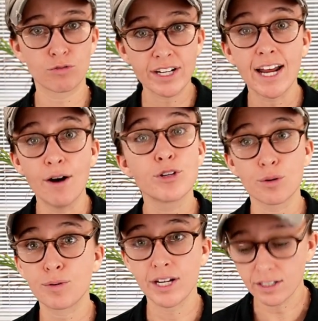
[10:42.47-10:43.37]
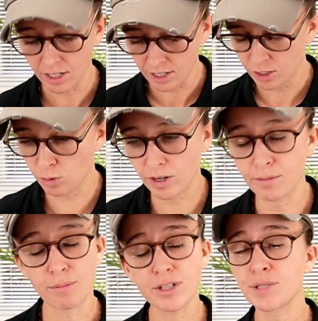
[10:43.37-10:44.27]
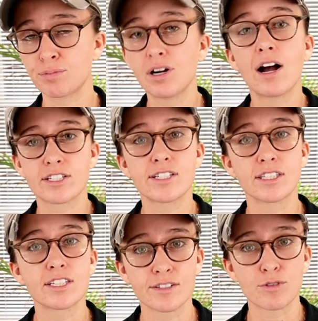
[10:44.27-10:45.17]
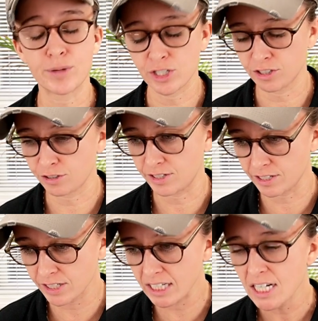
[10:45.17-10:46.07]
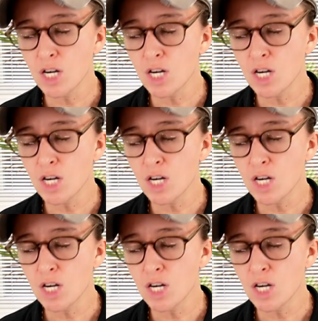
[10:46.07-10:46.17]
Right now, your brain, your working memory is processing this information that you're hearing.